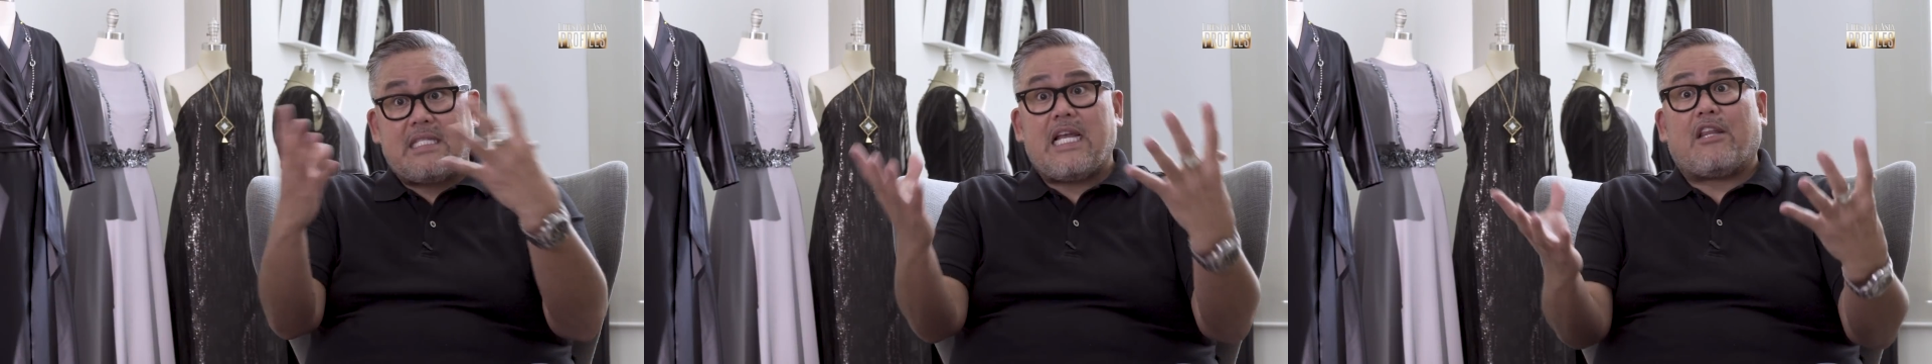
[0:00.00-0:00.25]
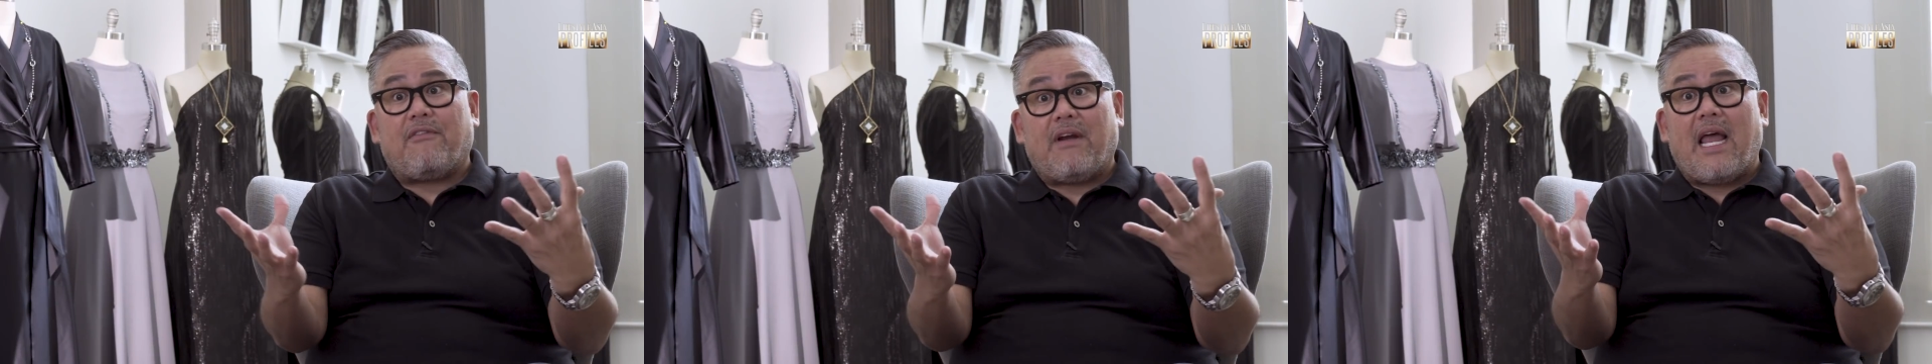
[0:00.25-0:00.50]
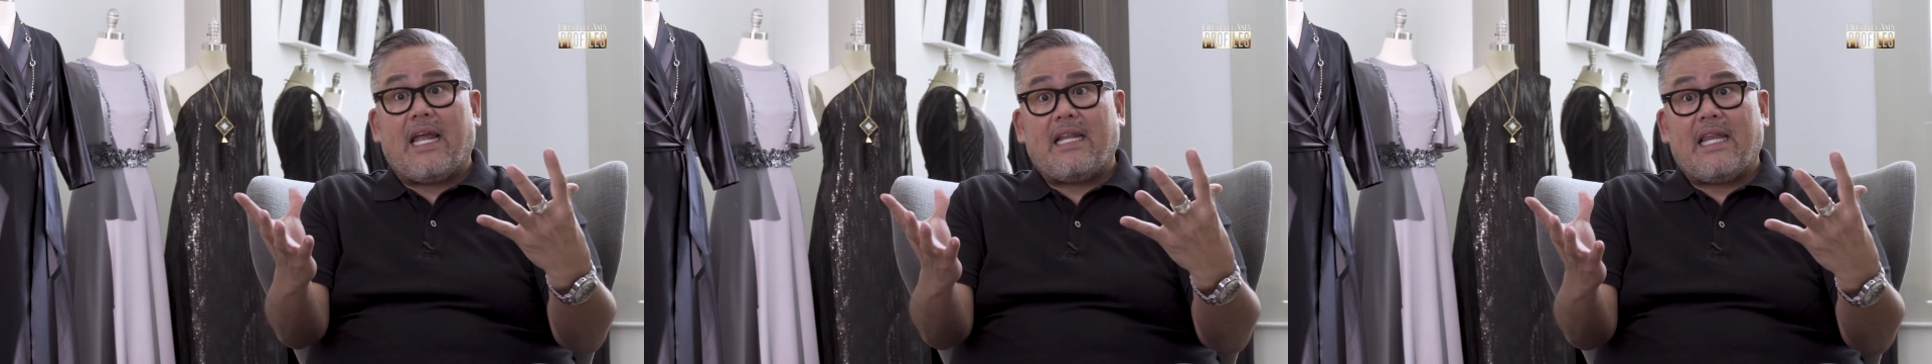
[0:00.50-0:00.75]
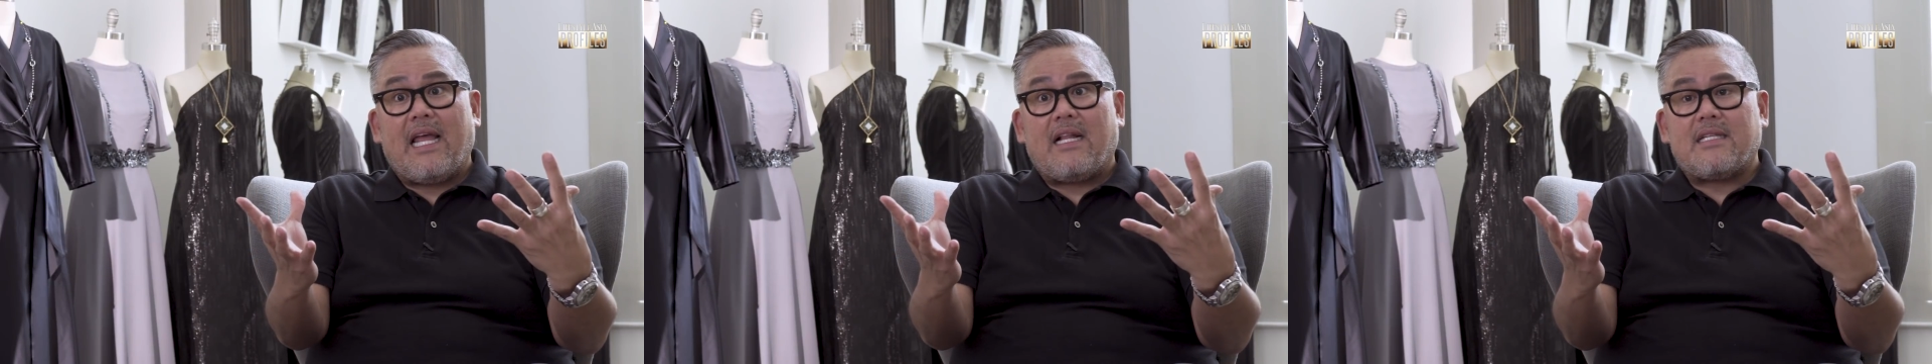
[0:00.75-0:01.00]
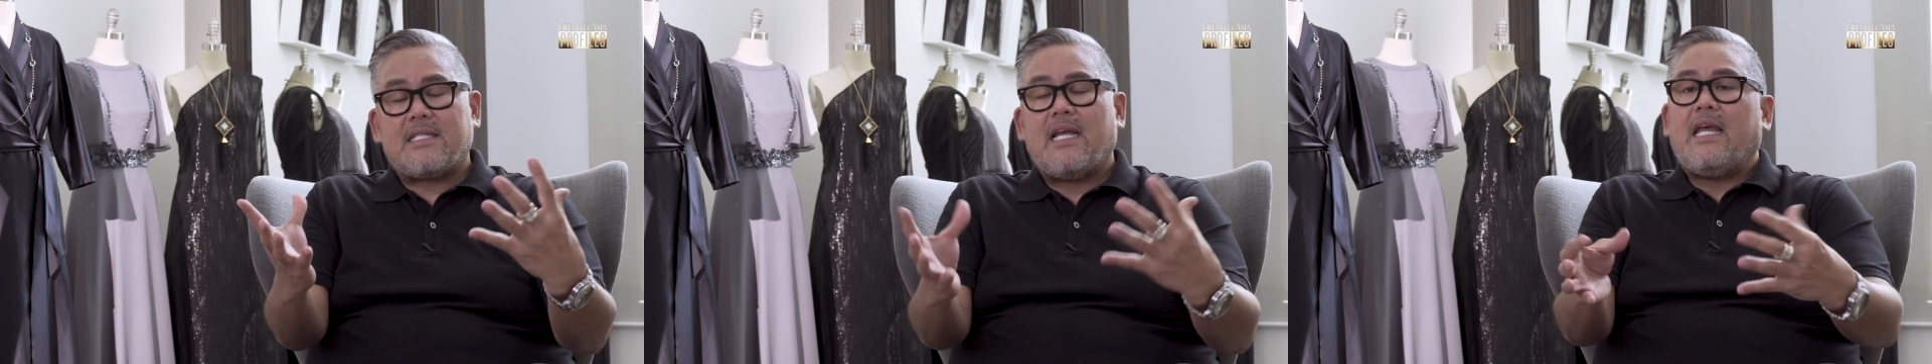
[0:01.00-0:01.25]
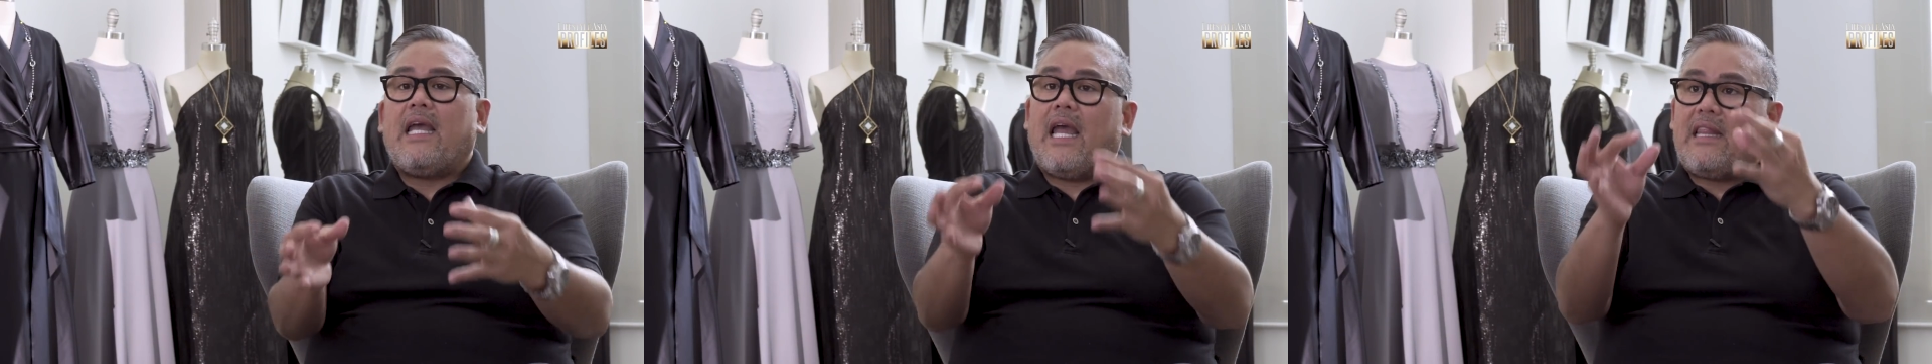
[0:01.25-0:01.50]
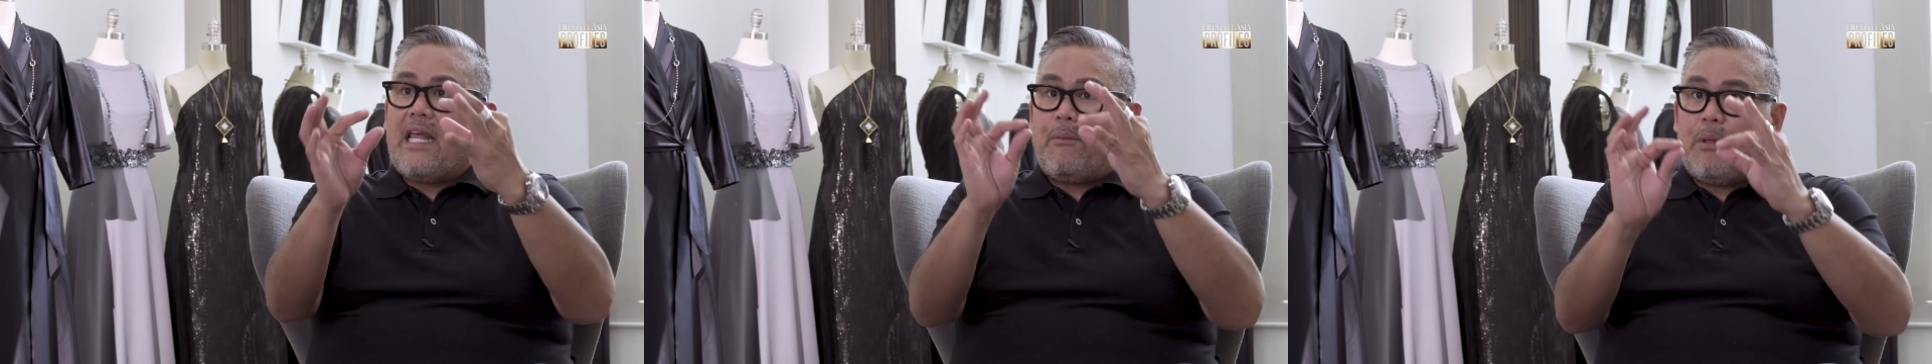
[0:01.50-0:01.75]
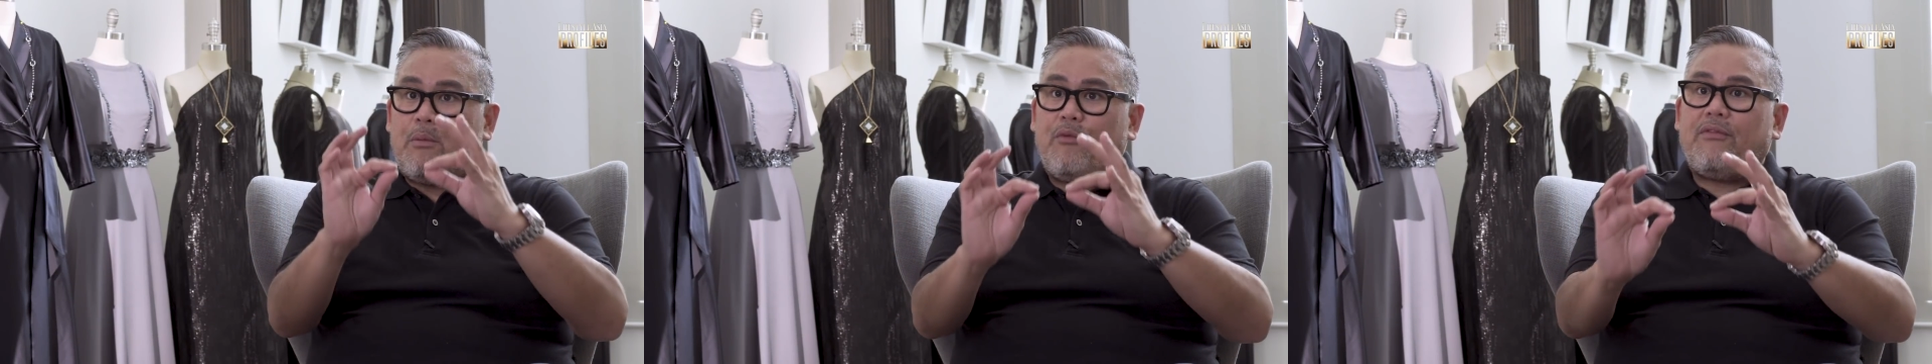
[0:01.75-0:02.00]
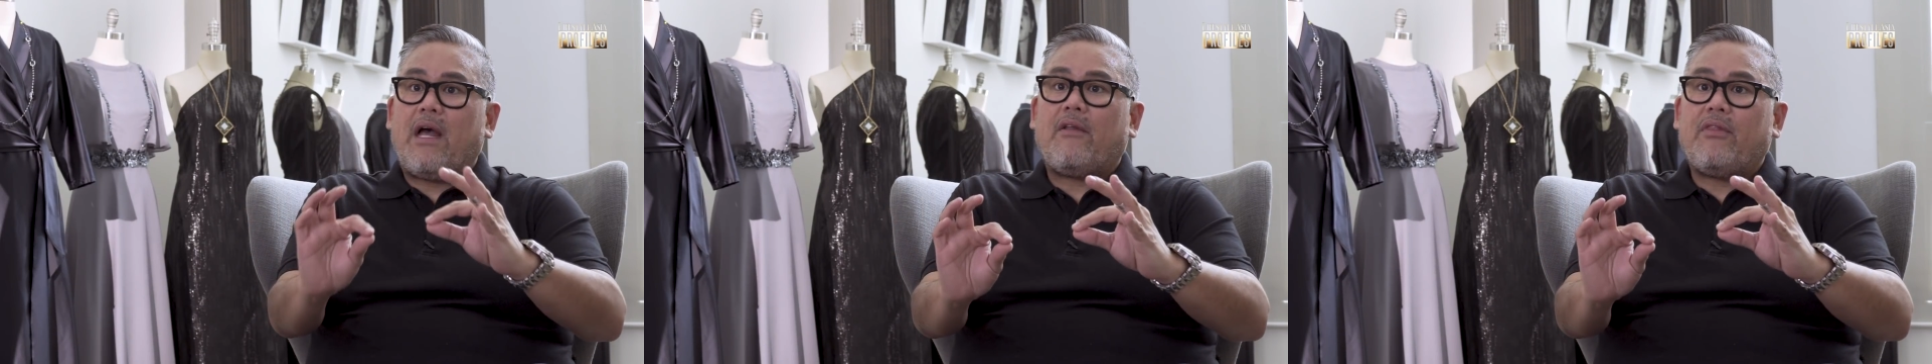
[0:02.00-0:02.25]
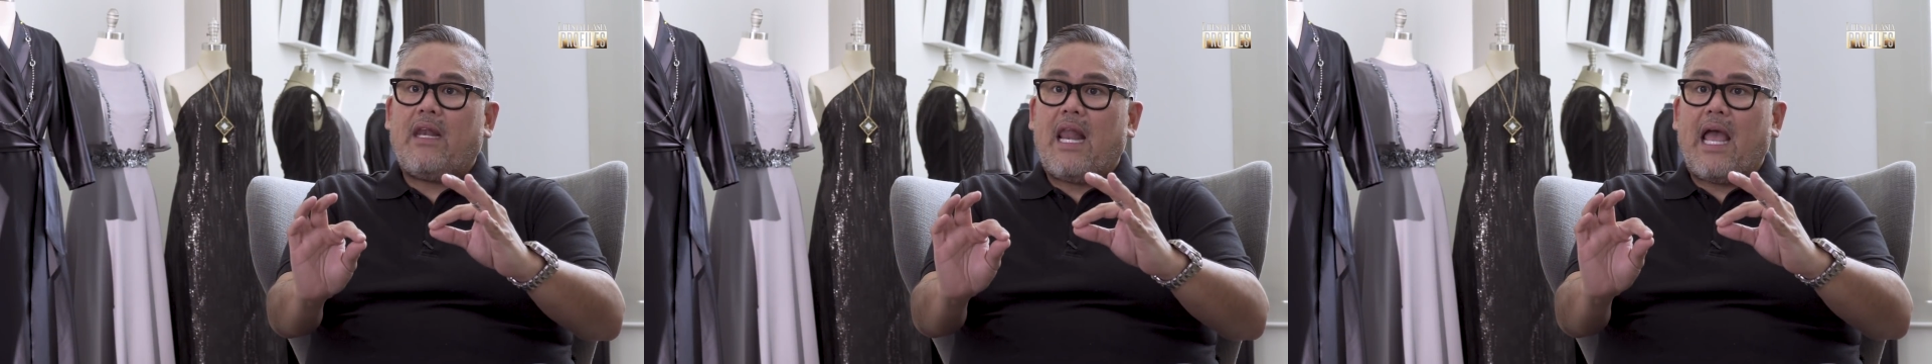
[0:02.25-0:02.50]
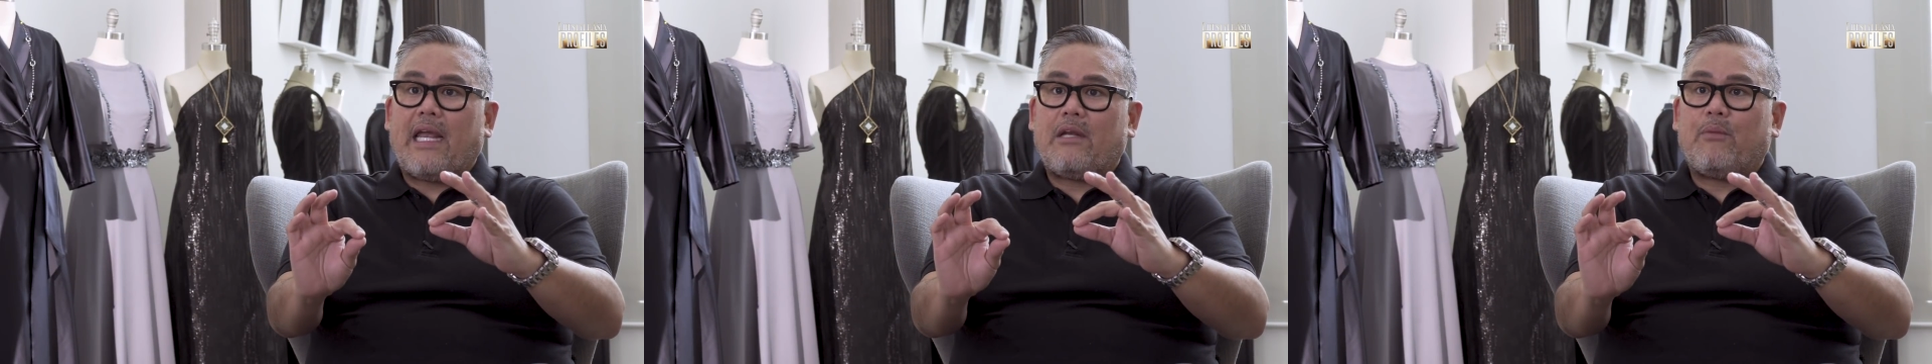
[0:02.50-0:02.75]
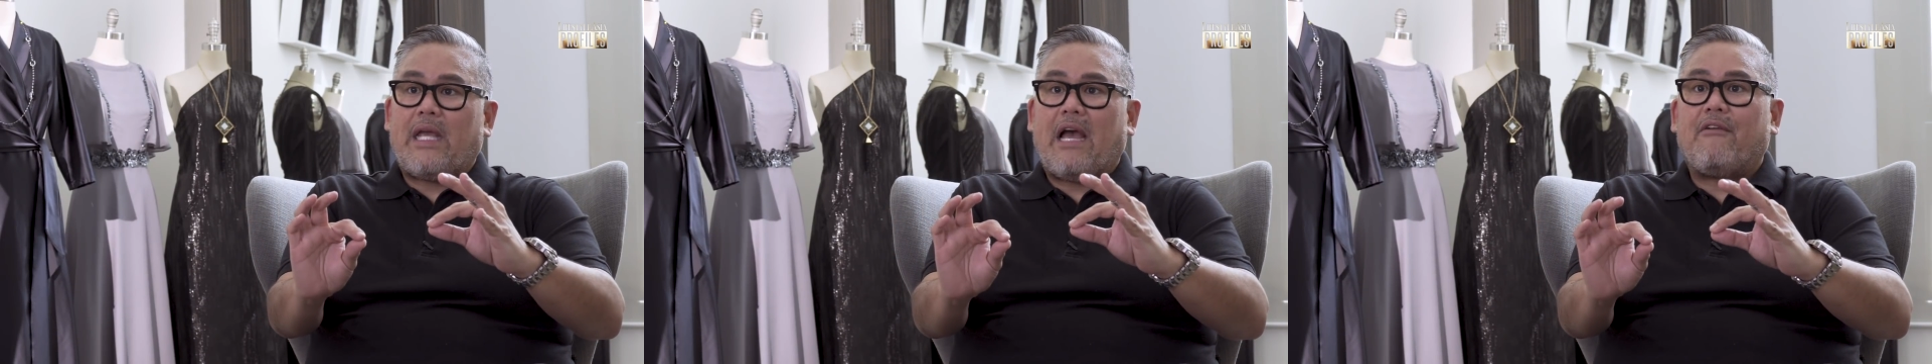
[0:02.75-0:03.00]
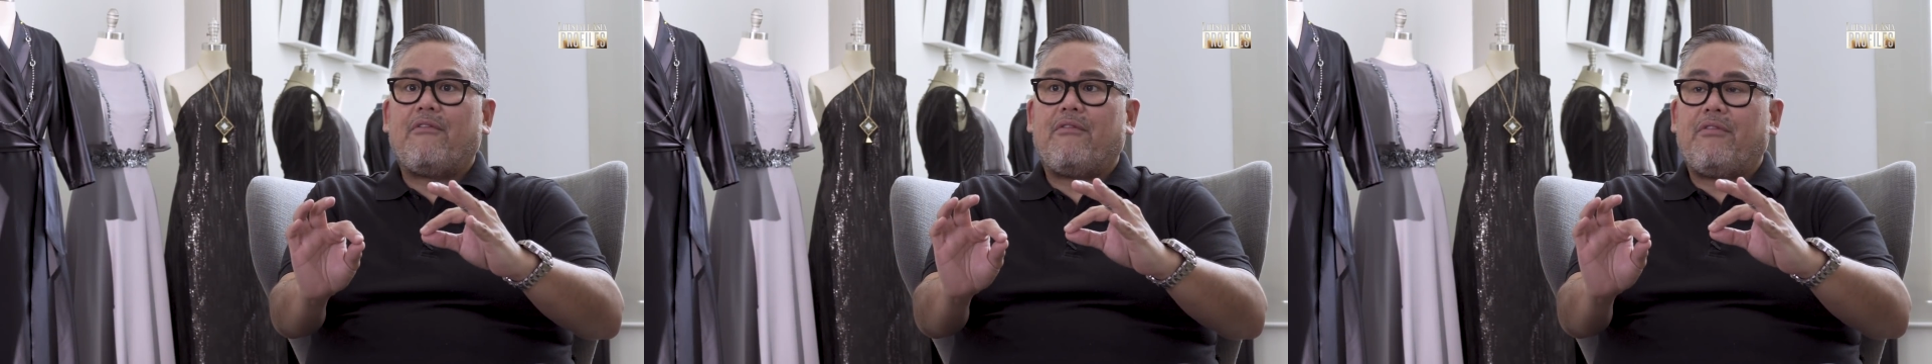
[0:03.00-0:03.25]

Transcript: set of clienteles. And then we move down the line. We have